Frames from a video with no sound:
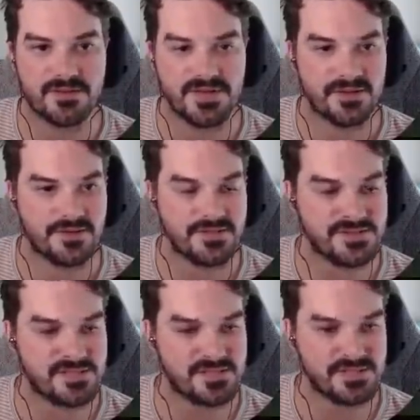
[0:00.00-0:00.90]

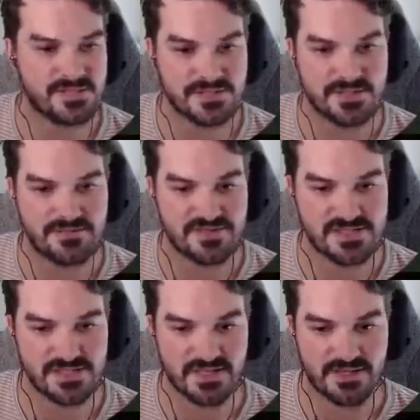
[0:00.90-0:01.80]
areas to
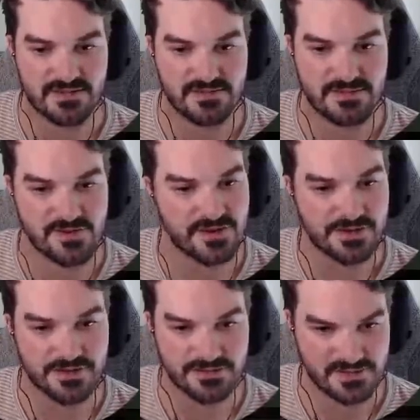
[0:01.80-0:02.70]
investigate? No,
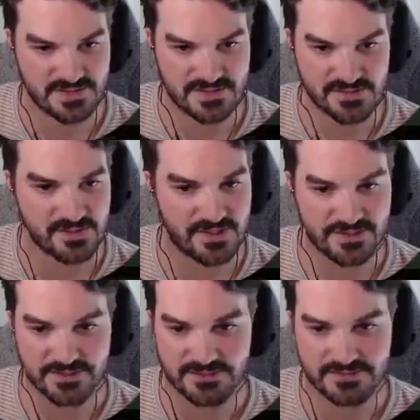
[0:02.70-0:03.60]
doesn't look like it.